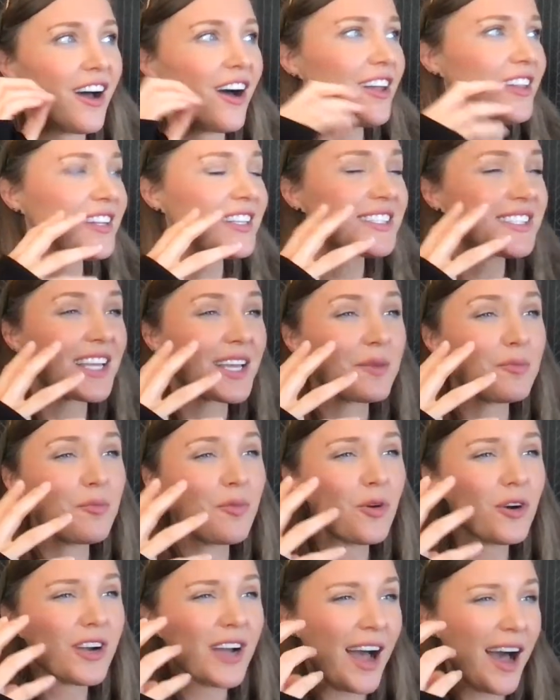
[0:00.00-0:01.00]
On this like
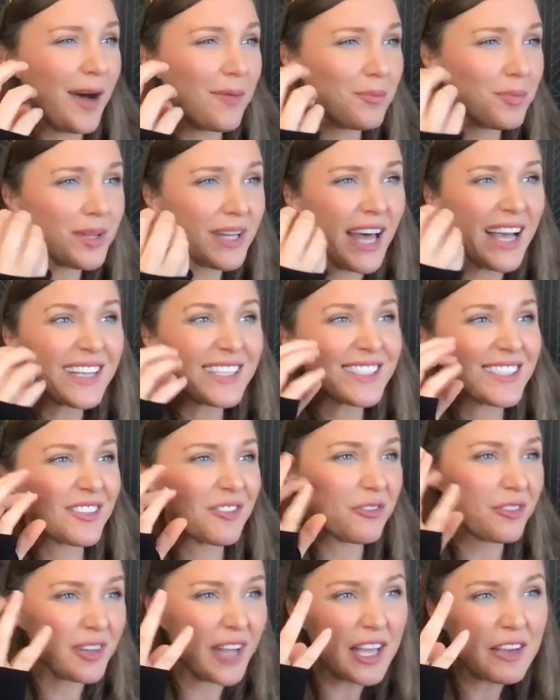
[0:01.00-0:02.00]
more
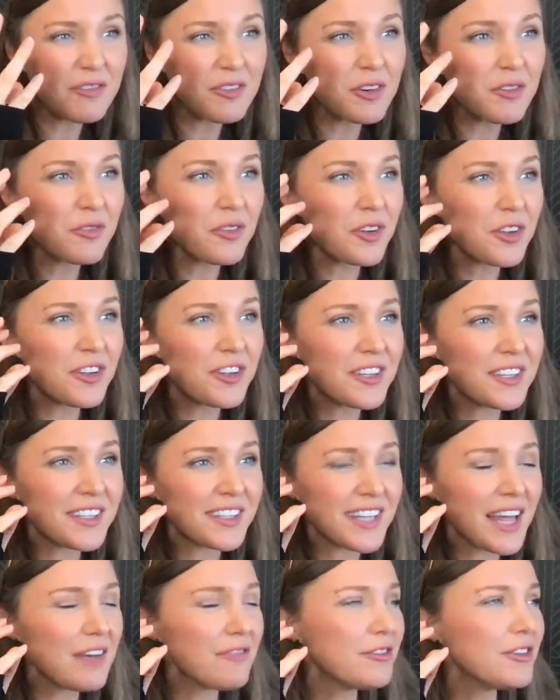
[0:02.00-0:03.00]
complex, flavorful
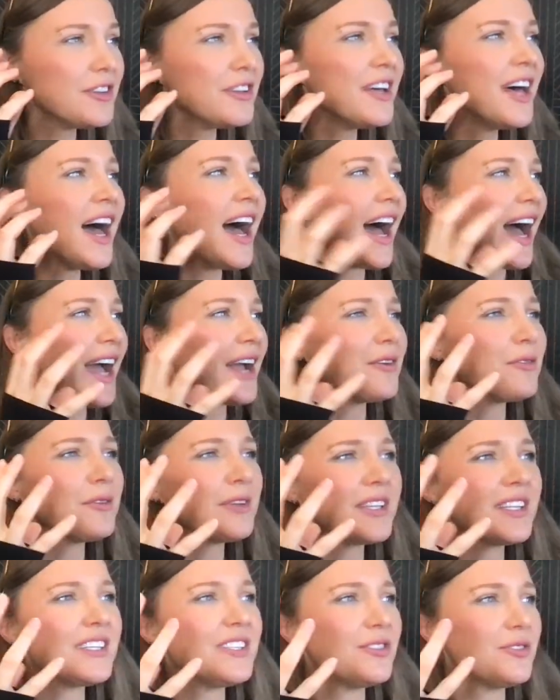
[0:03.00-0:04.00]
level, I
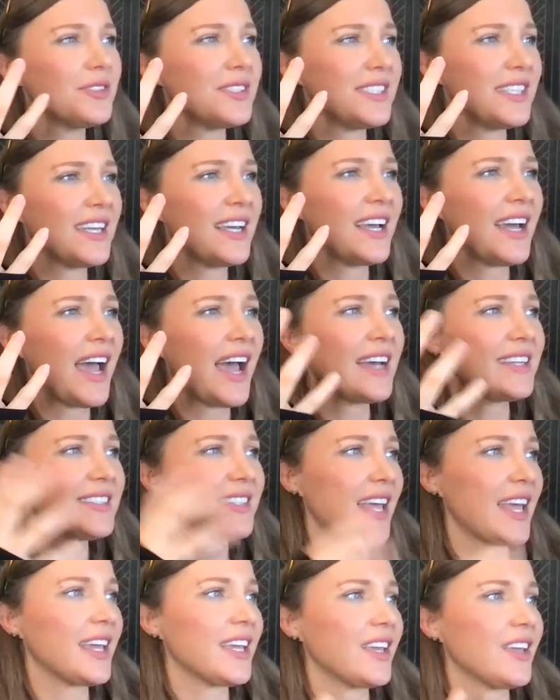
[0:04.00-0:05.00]
really do see it as
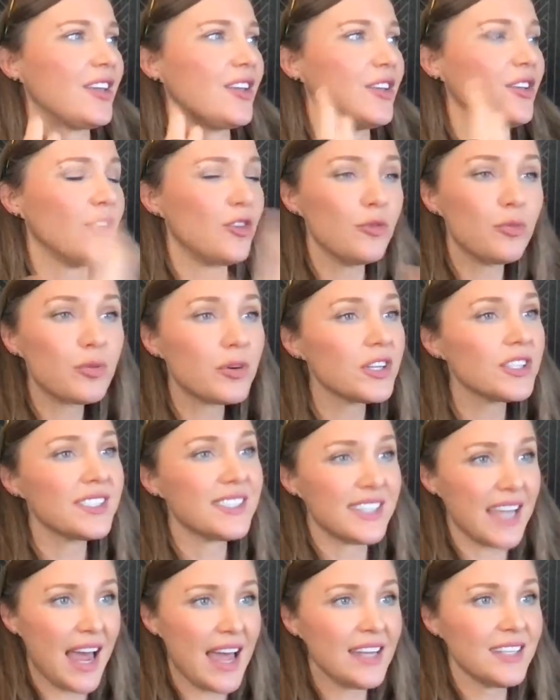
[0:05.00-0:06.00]
like you
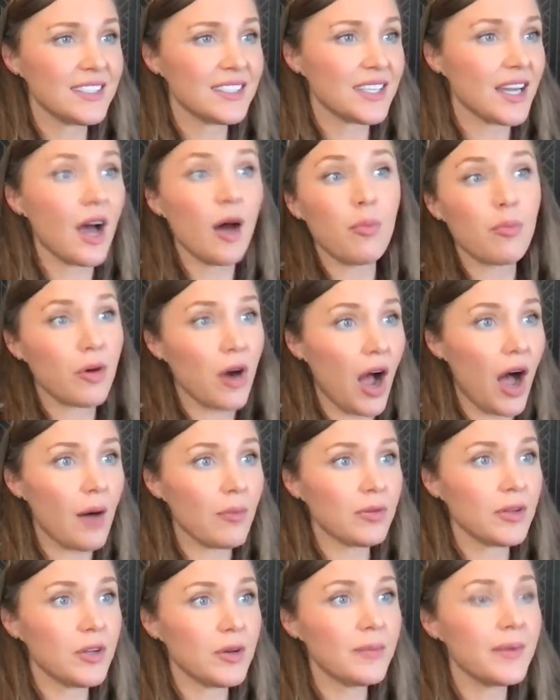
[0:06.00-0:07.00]
present a
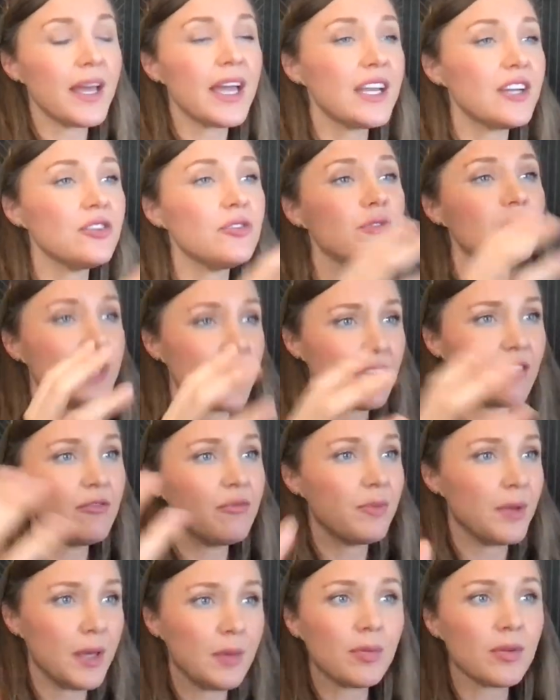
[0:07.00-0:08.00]
problem and you
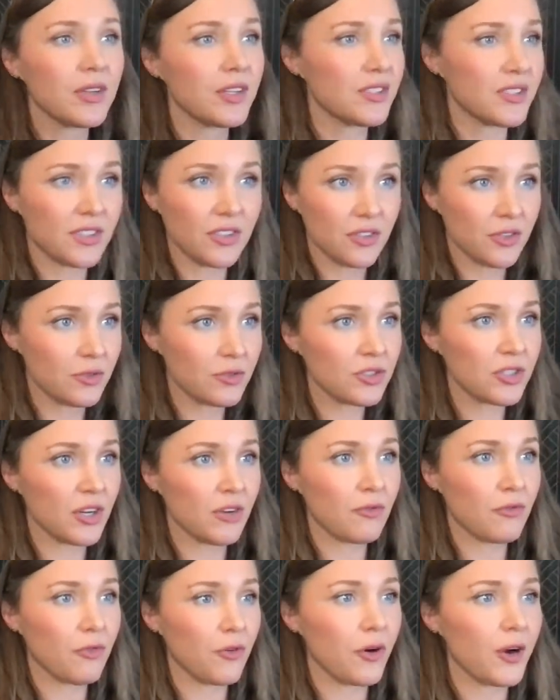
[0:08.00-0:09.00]
give people a
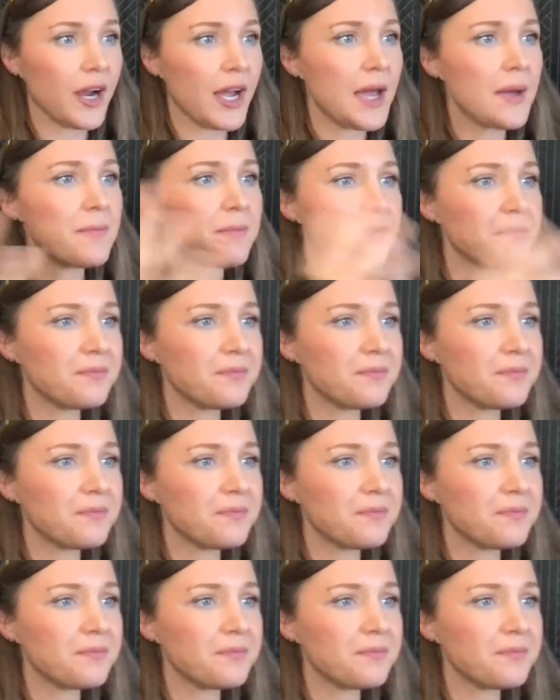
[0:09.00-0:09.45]
solution for it.